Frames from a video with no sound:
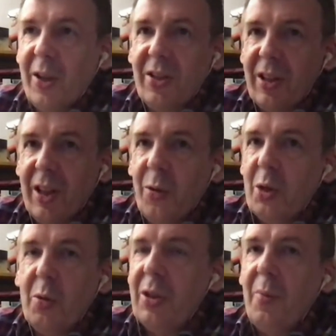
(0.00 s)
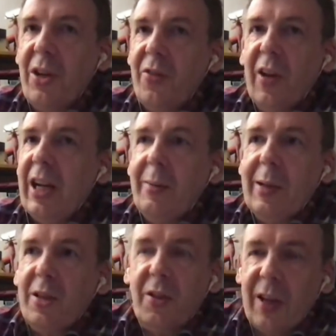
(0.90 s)
In other words, were simply
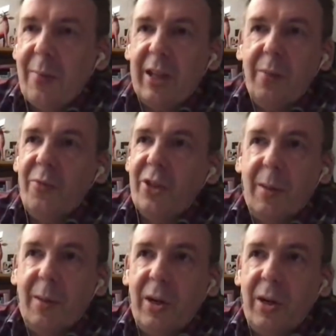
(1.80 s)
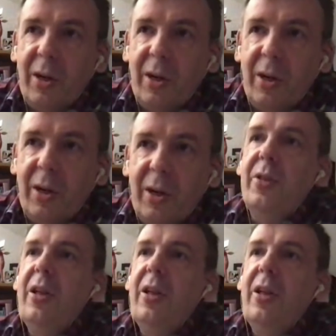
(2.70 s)
defaming them for some political purpose.